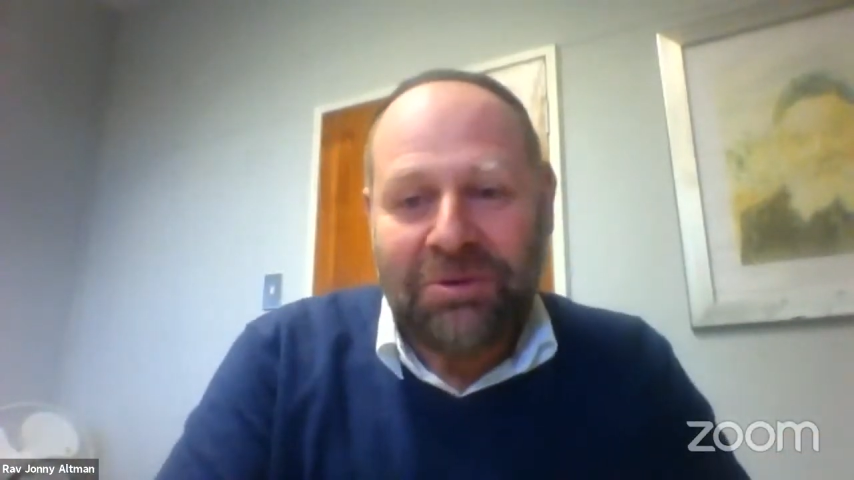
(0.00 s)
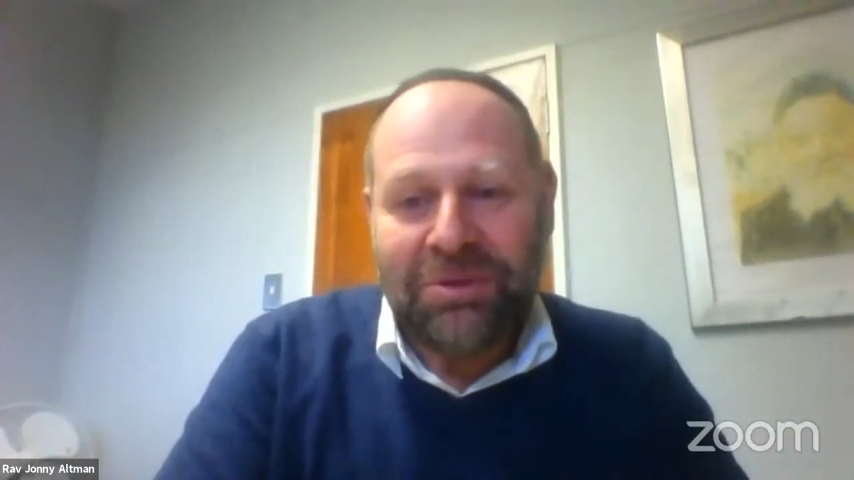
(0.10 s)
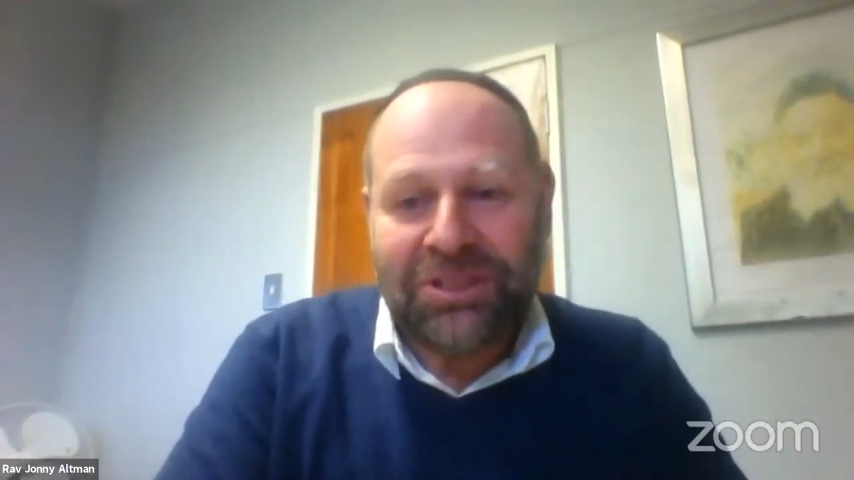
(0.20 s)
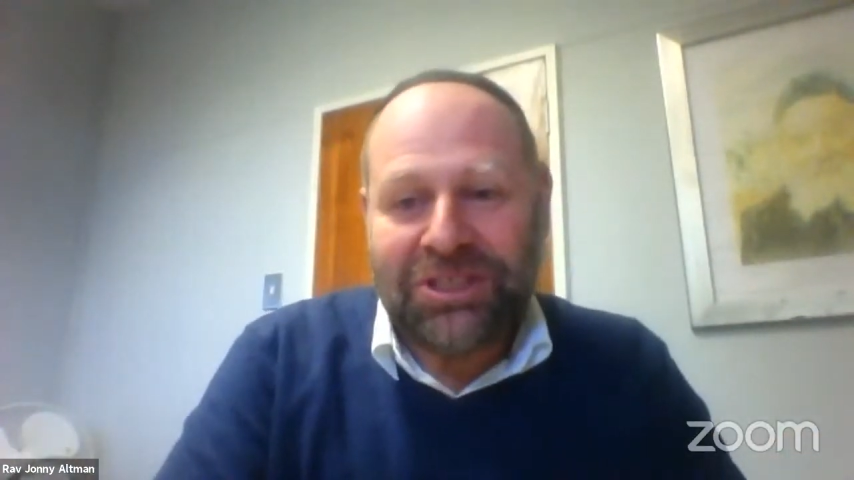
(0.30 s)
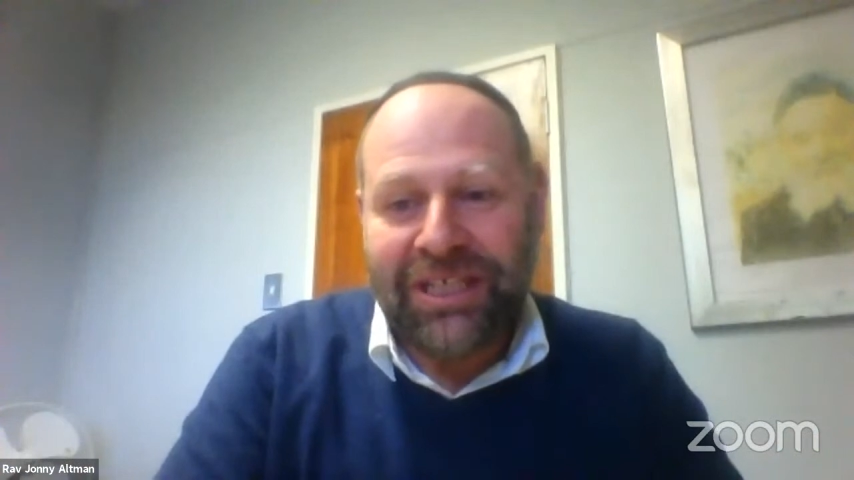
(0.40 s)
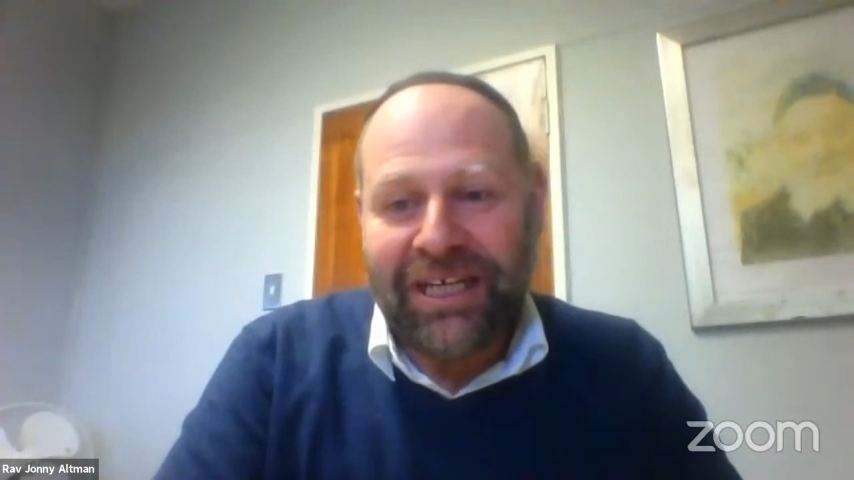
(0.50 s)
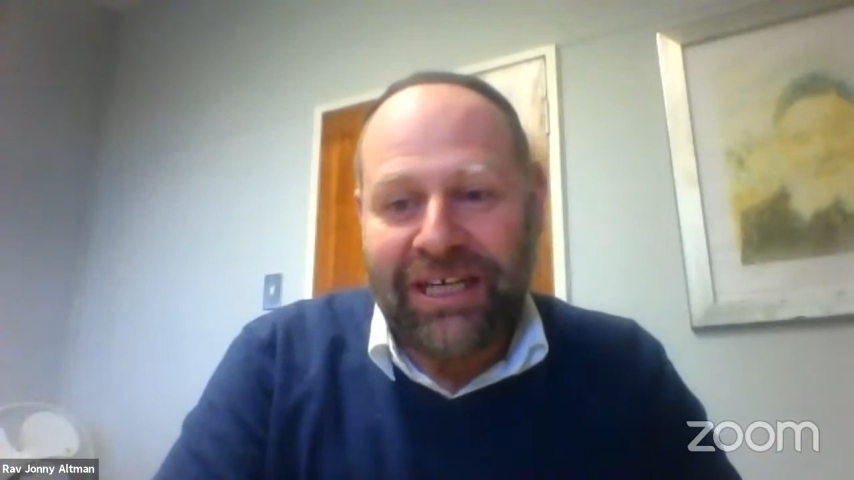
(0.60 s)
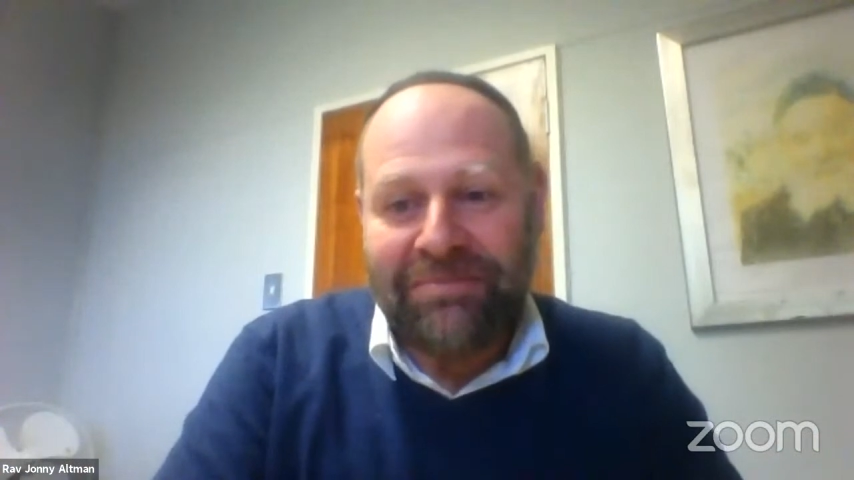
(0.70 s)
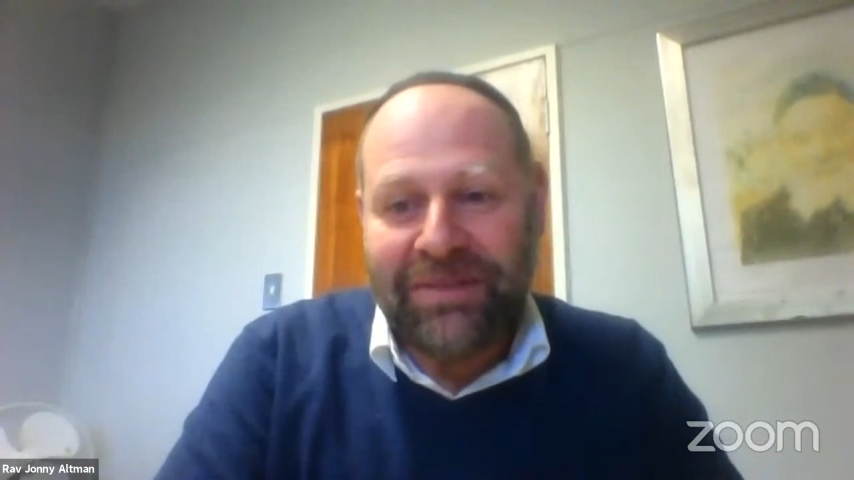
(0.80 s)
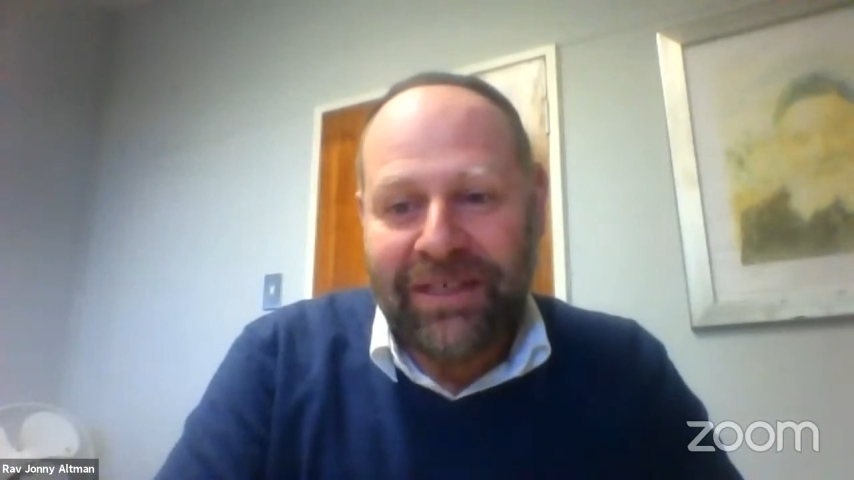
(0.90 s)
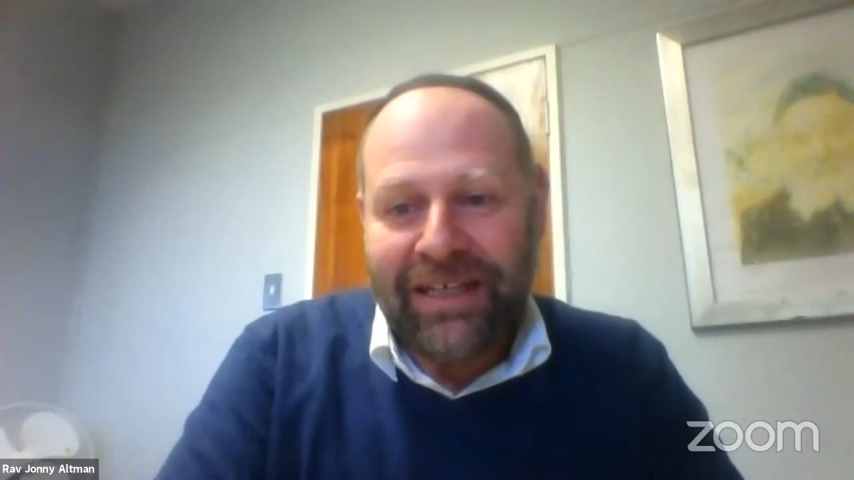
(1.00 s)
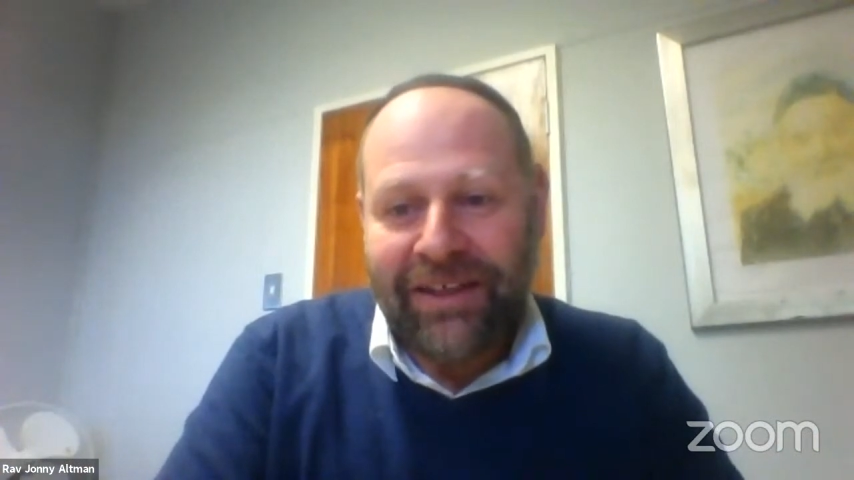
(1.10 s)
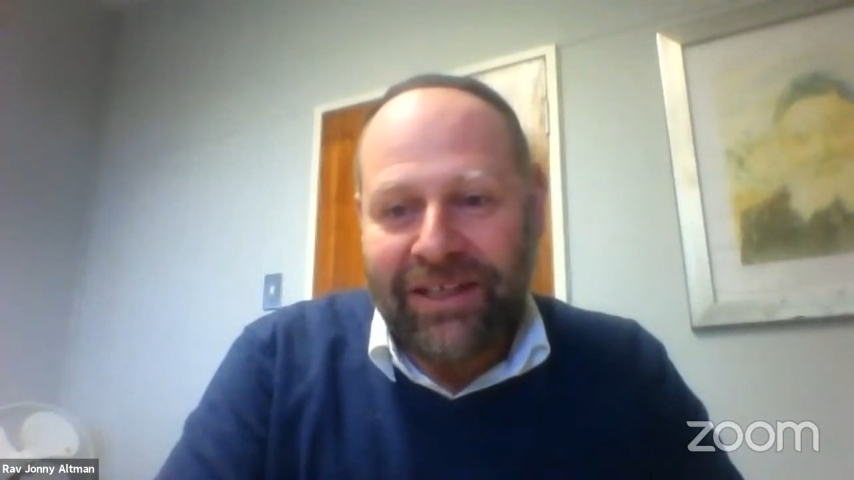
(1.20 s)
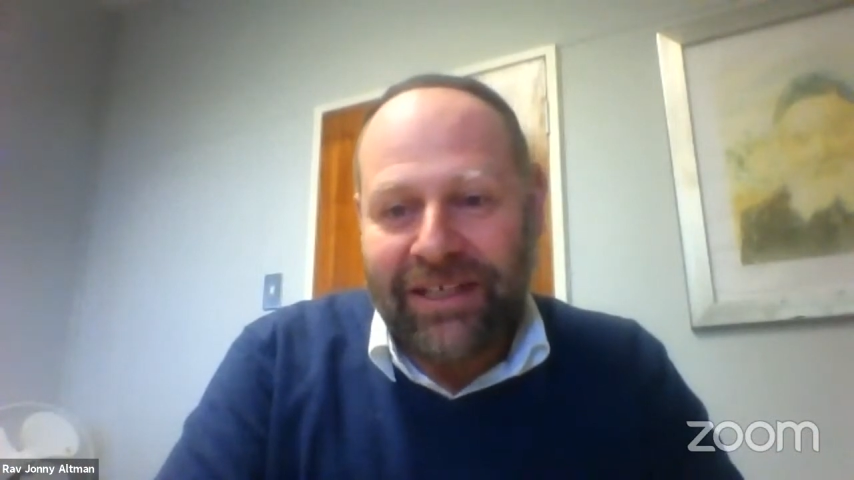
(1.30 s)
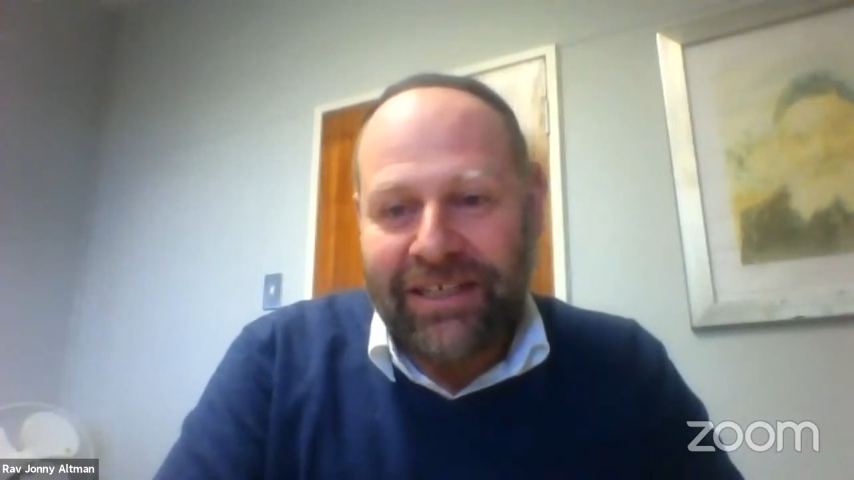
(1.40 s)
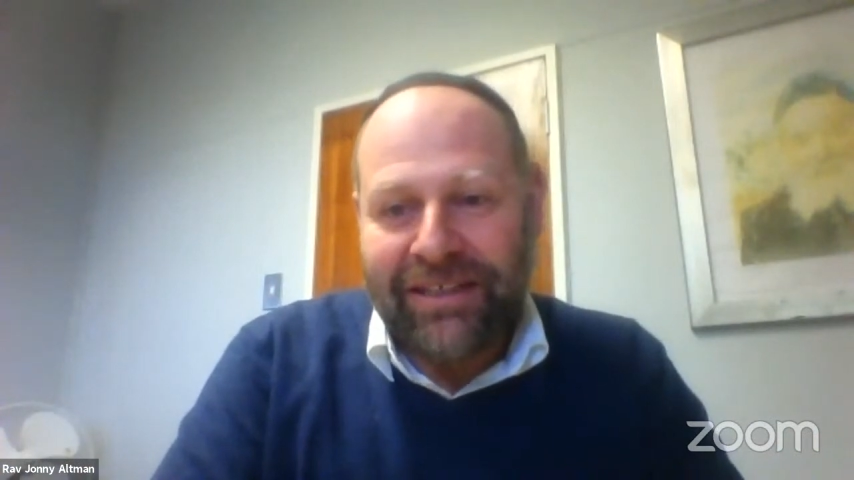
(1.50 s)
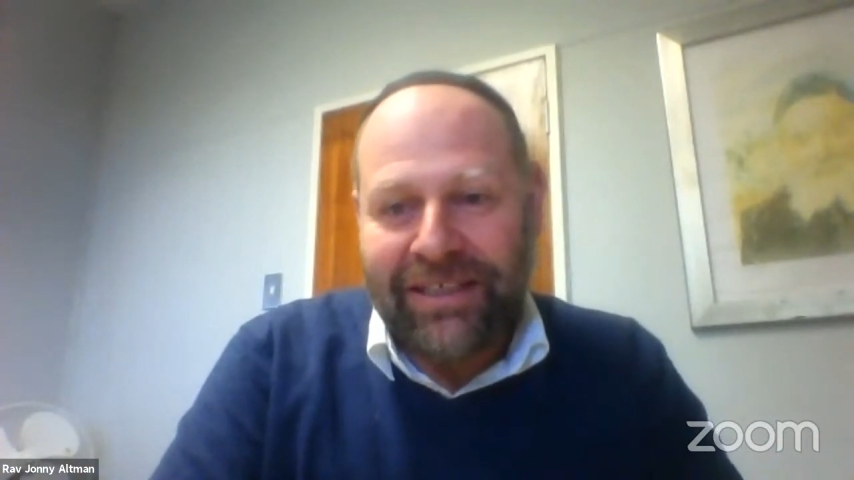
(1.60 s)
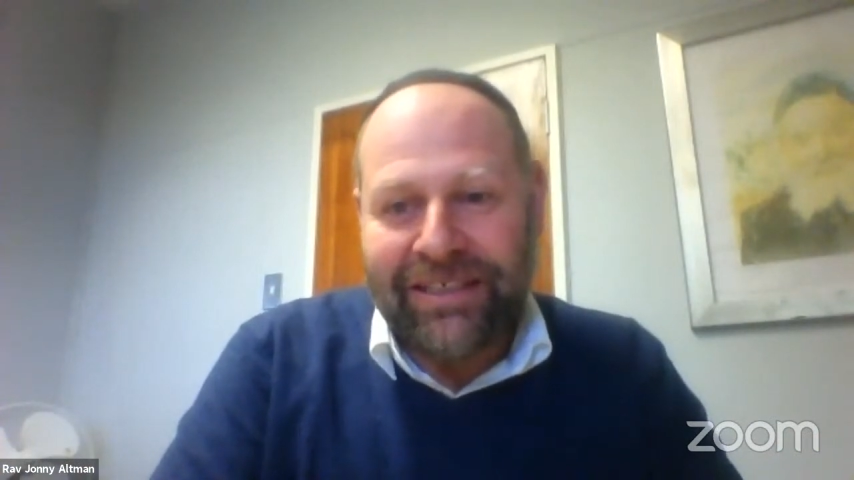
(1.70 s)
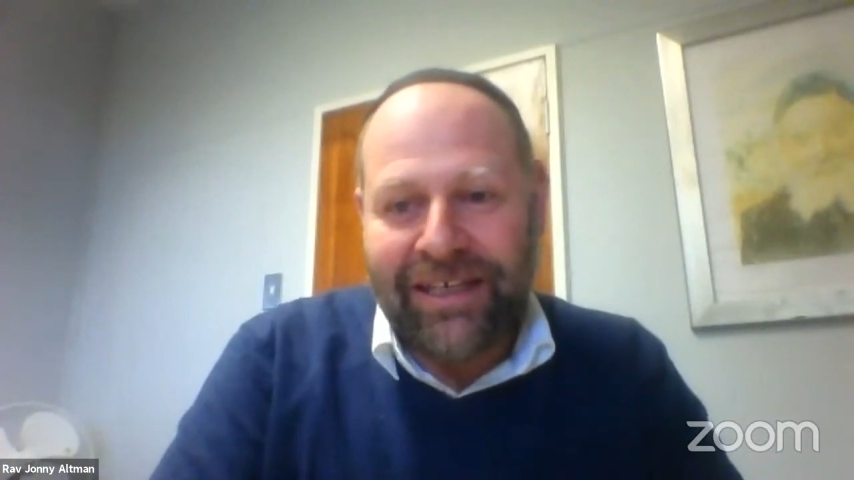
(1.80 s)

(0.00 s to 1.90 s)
which the